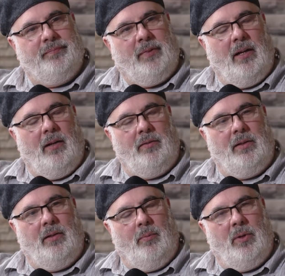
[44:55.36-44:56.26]
I
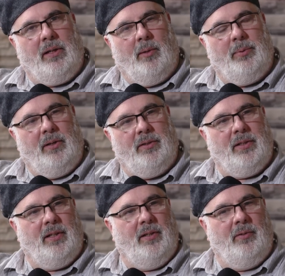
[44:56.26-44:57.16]
went a couple years
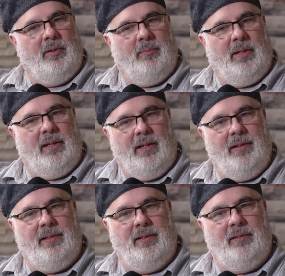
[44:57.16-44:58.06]
ago with my
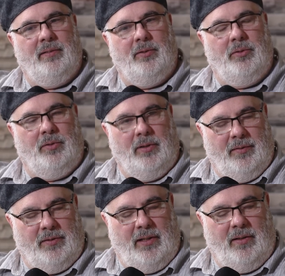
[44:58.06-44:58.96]
cousin who
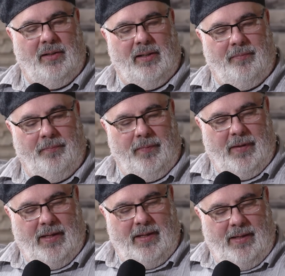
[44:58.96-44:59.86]
lives near there,
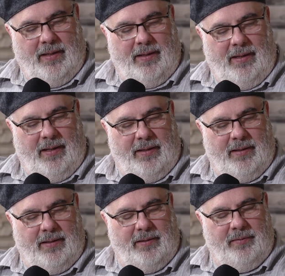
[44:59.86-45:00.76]

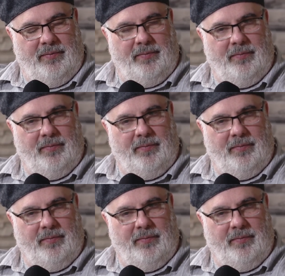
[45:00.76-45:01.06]
and